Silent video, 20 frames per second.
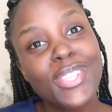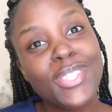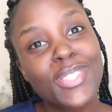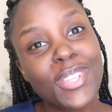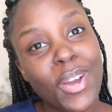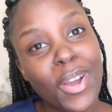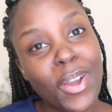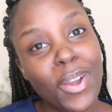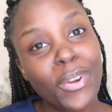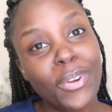
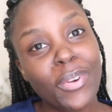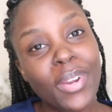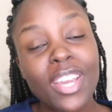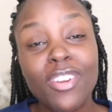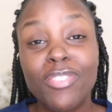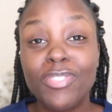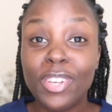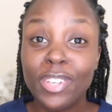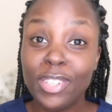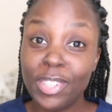So
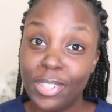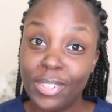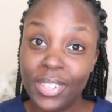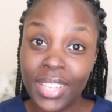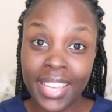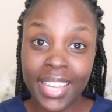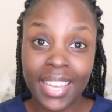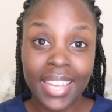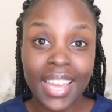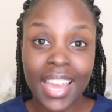if you're new
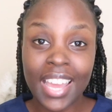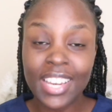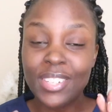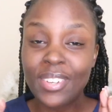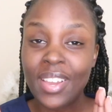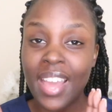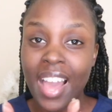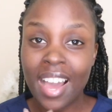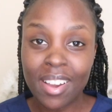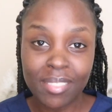here and
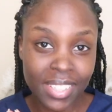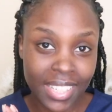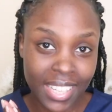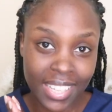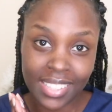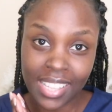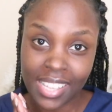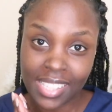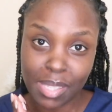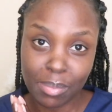you haven't
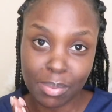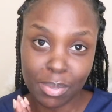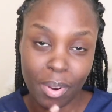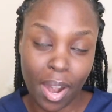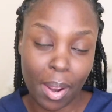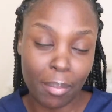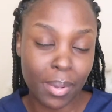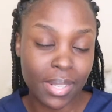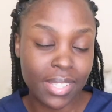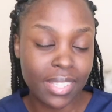hit that
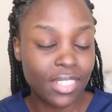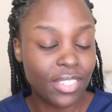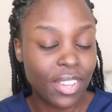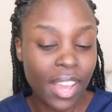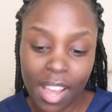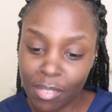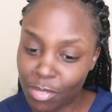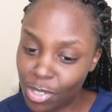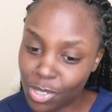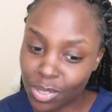subscribe button, you
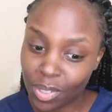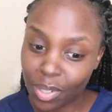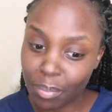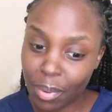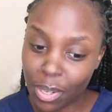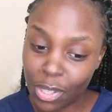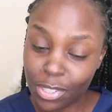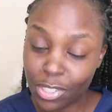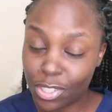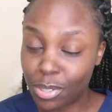haven't joined
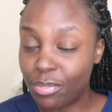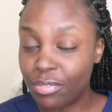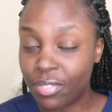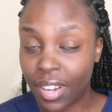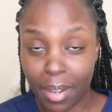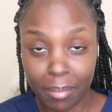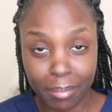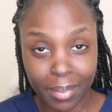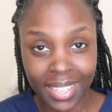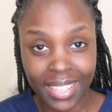my YouTube
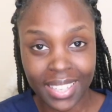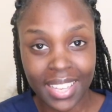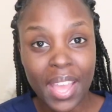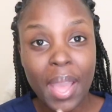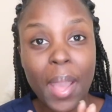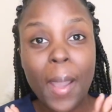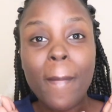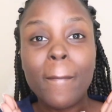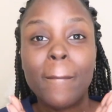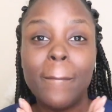family,
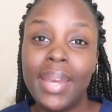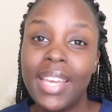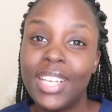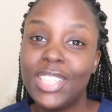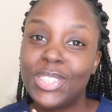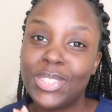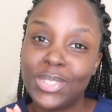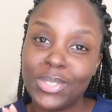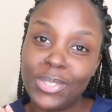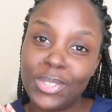make
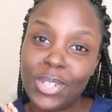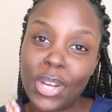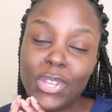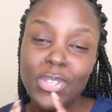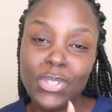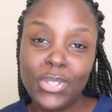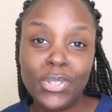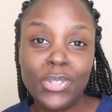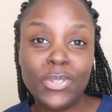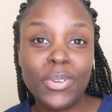sure
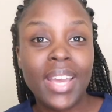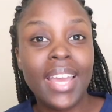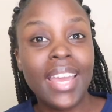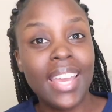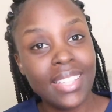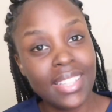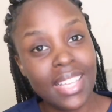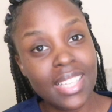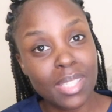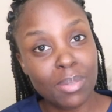you
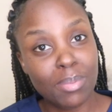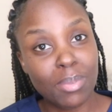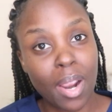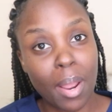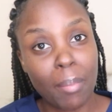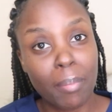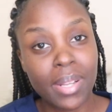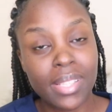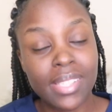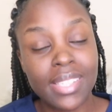hit that
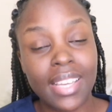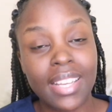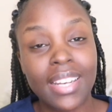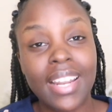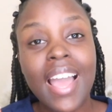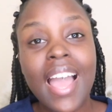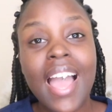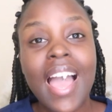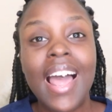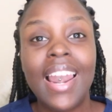subscribe button,
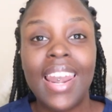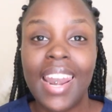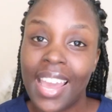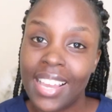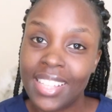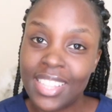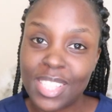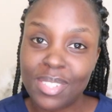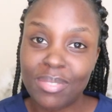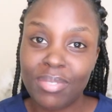
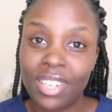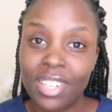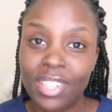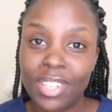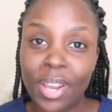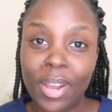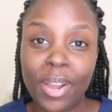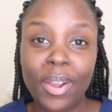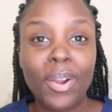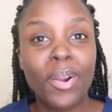like this
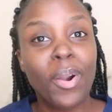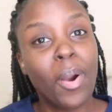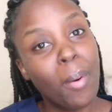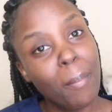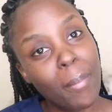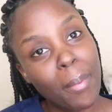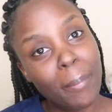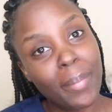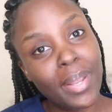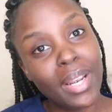video,
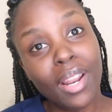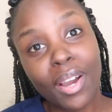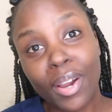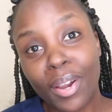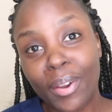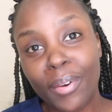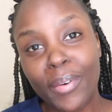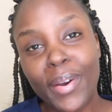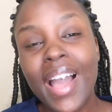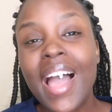comment
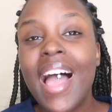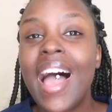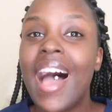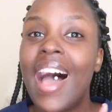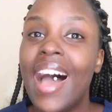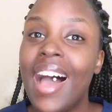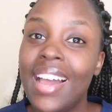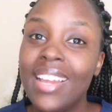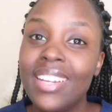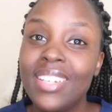below,
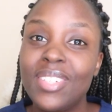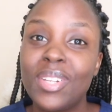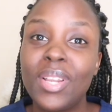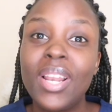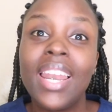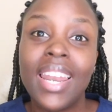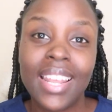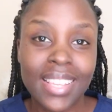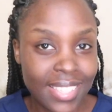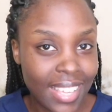and
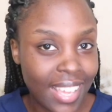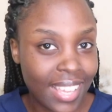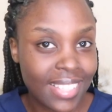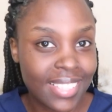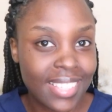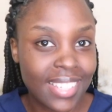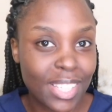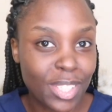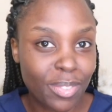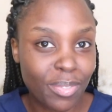let's get
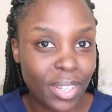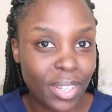into this